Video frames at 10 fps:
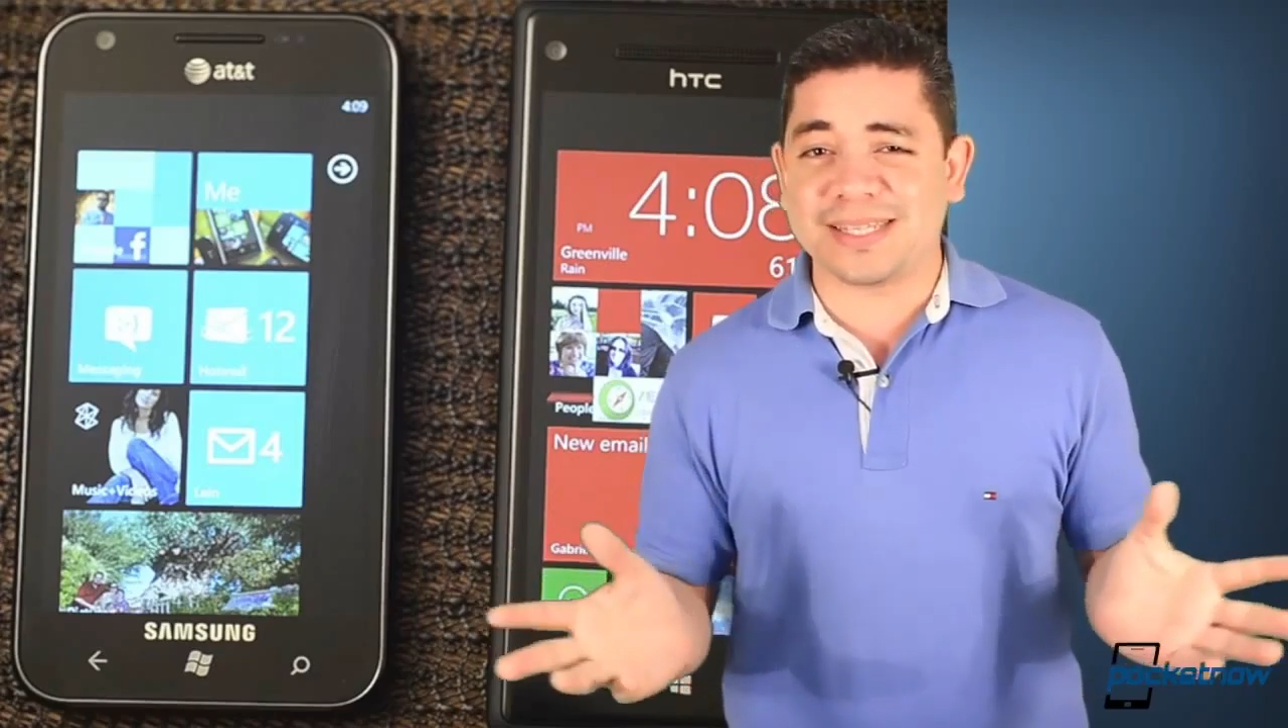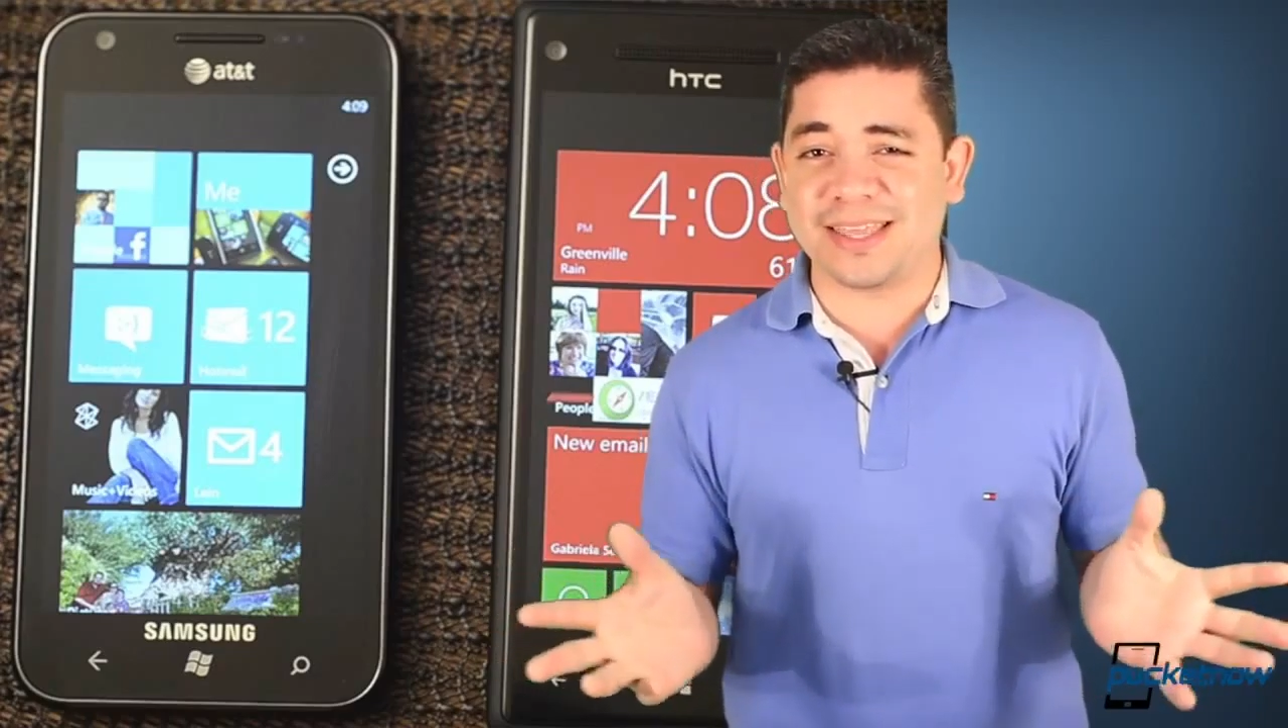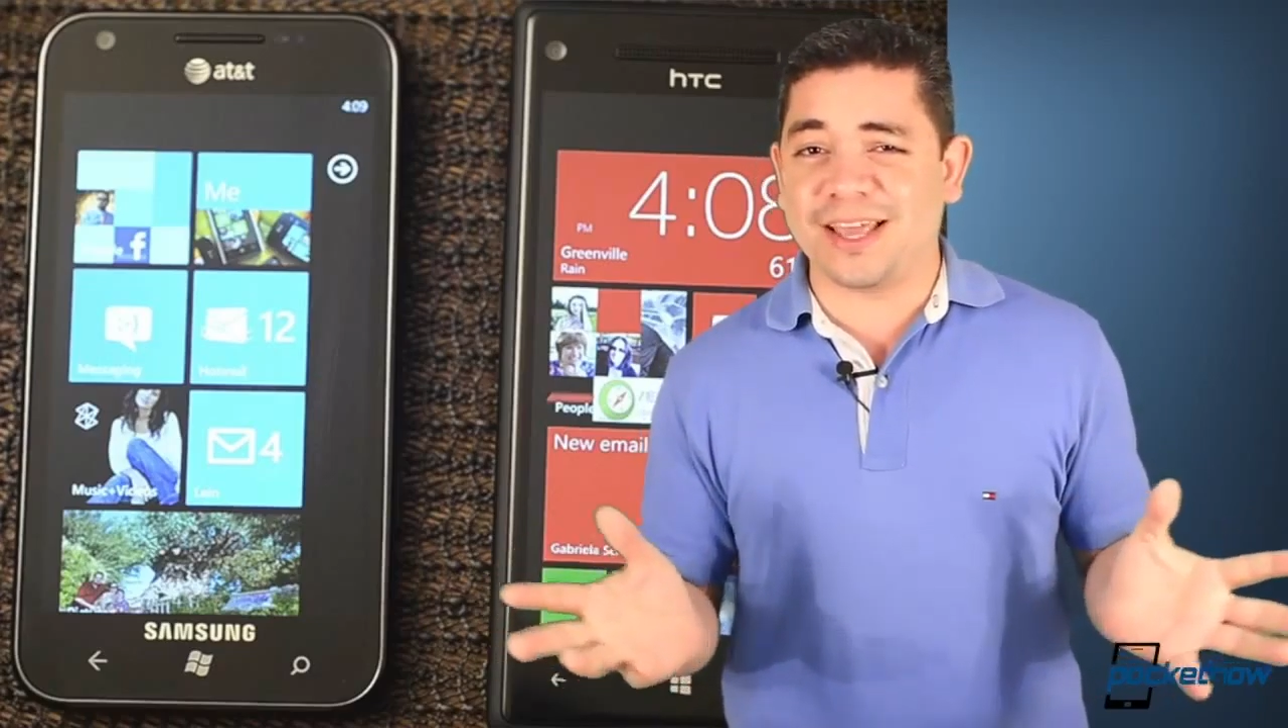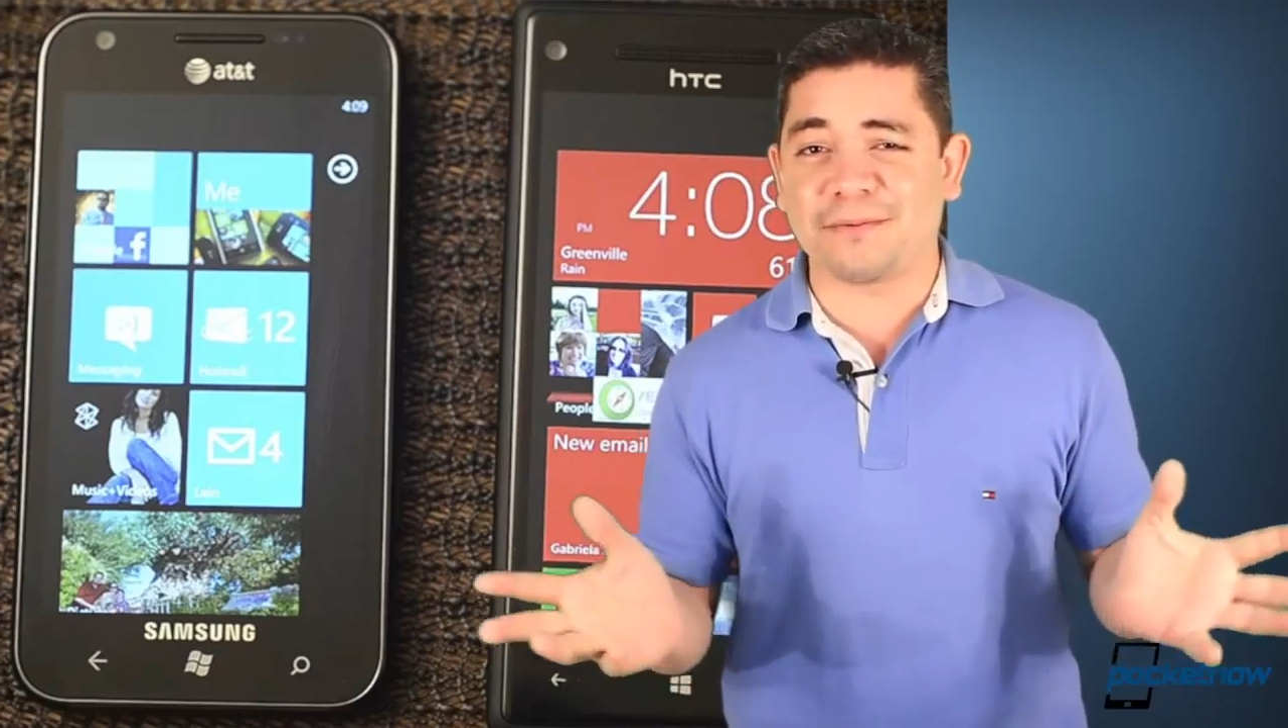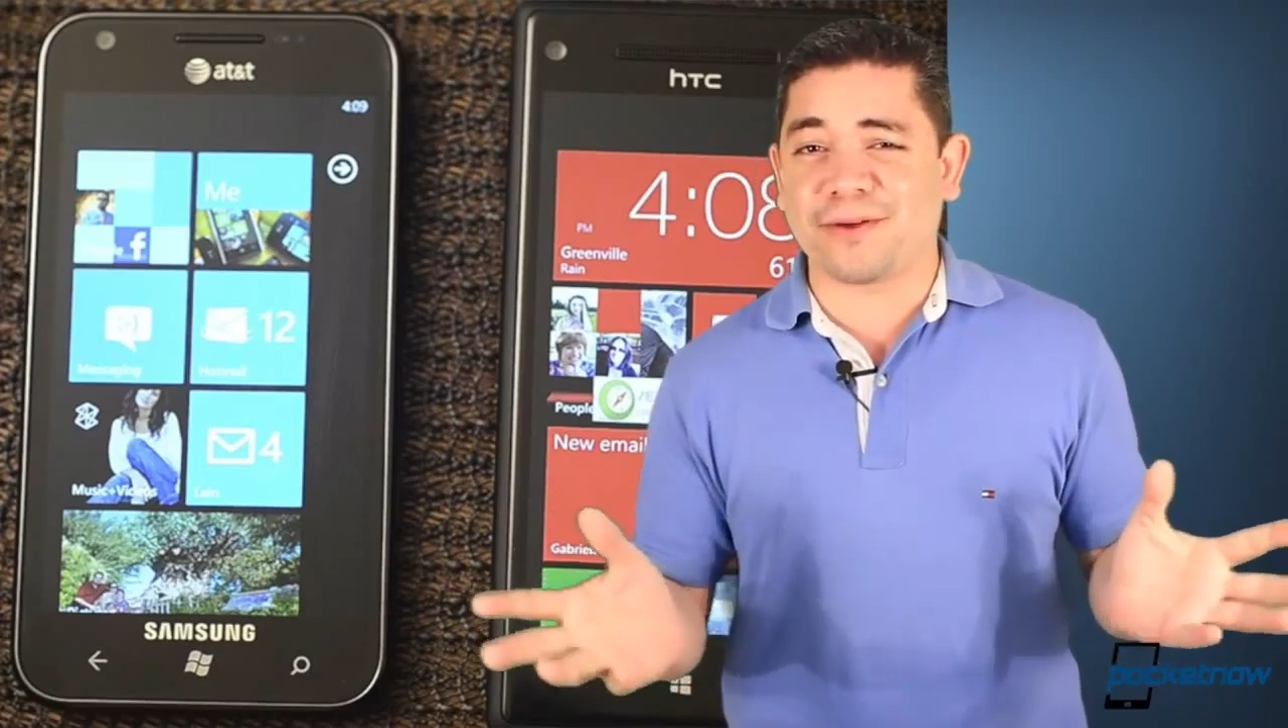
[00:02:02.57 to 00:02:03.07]

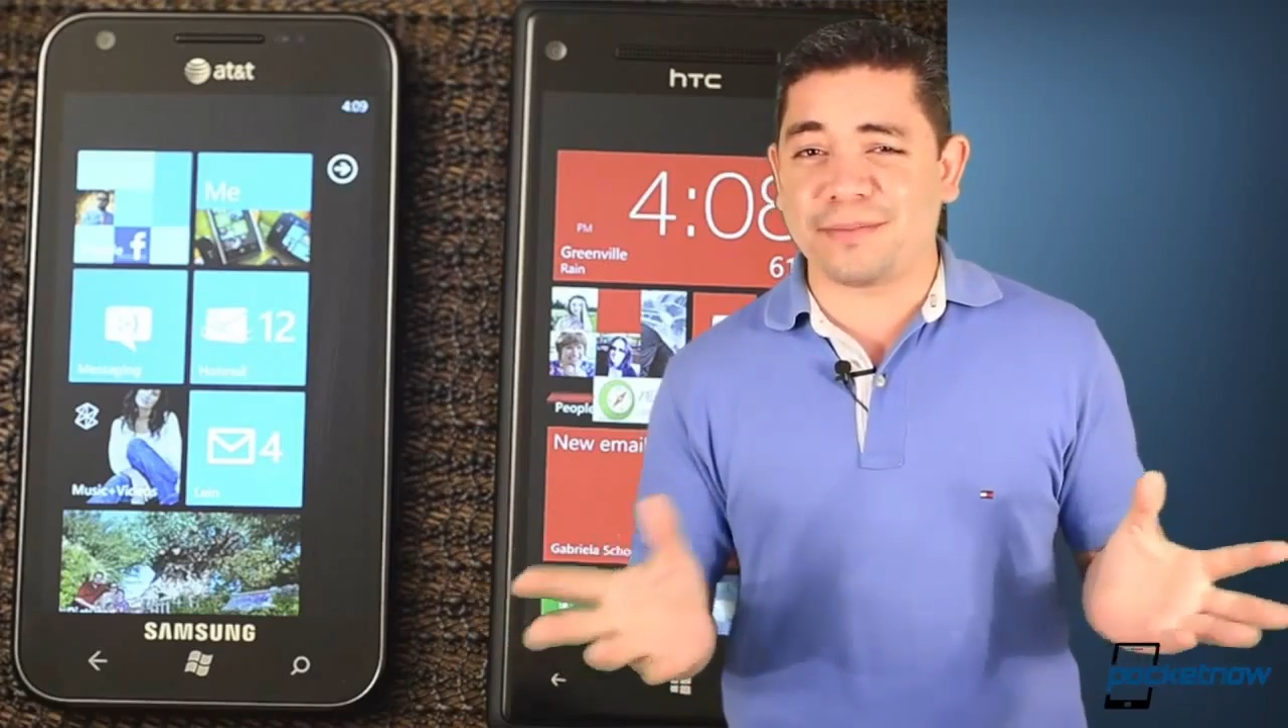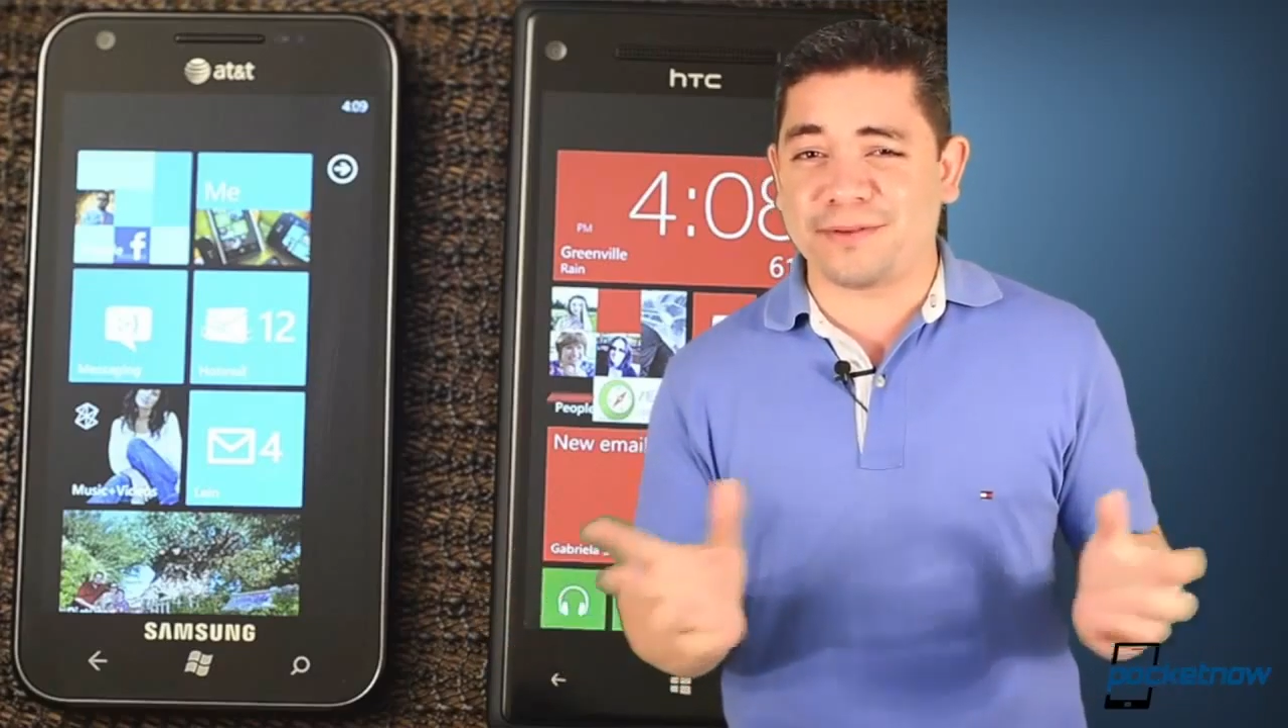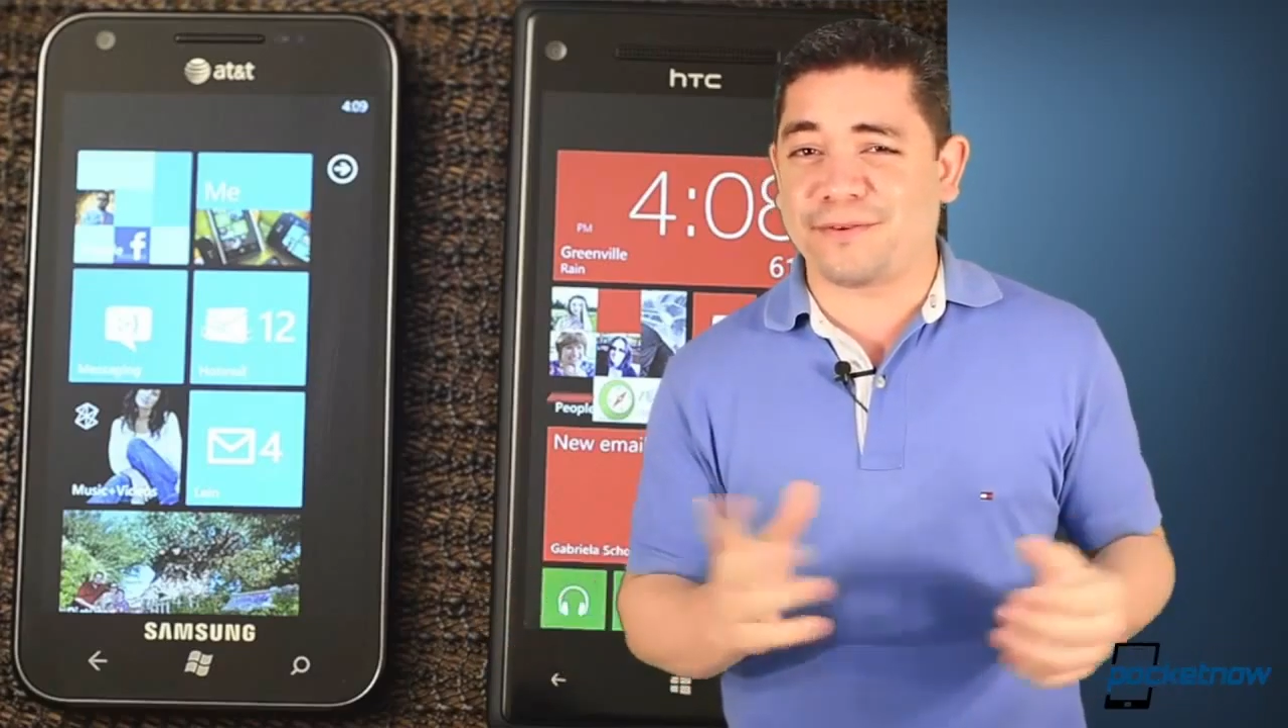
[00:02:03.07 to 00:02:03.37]
see the upgrade